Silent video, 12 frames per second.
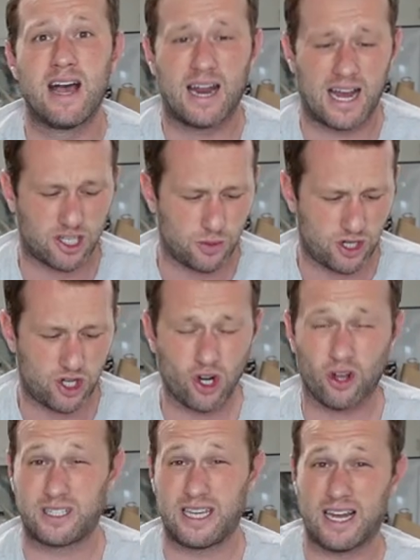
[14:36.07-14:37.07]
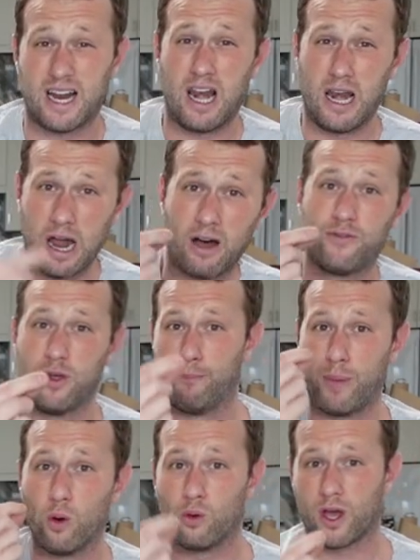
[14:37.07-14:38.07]
and actually we shot it, and I love the
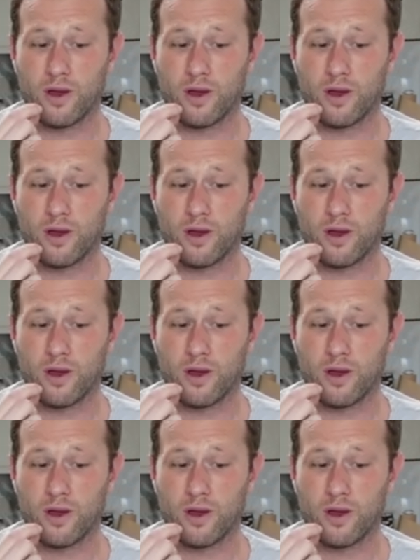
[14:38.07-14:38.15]
bolt